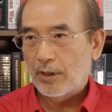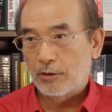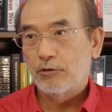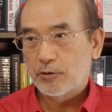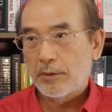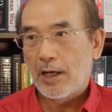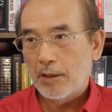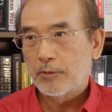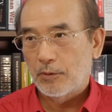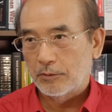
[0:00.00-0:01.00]
used to be
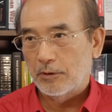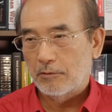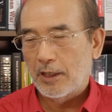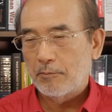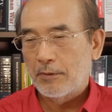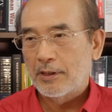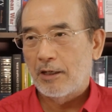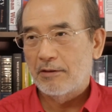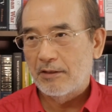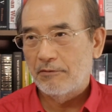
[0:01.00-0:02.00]
Hamgyongdo, right? But
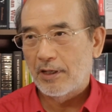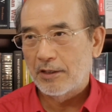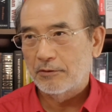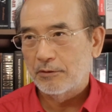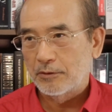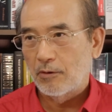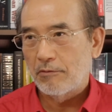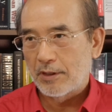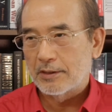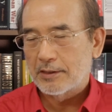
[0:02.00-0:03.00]
now divided into
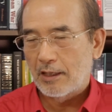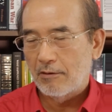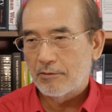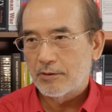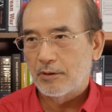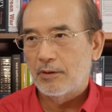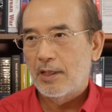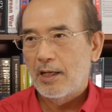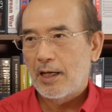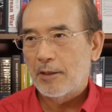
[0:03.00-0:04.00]
north and south. So
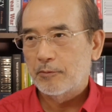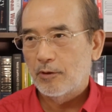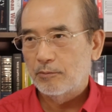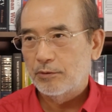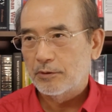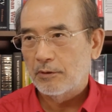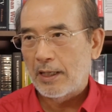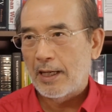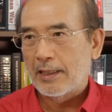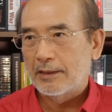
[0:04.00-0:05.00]
Hamgyong,
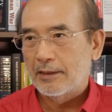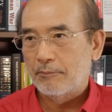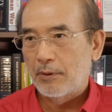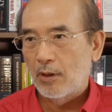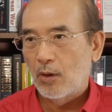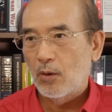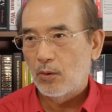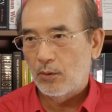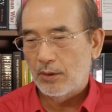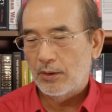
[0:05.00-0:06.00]
Bukdo, and
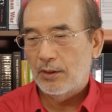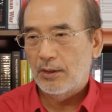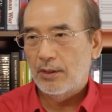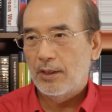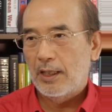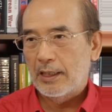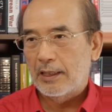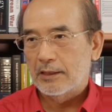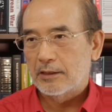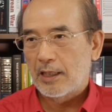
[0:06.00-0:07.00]
below it is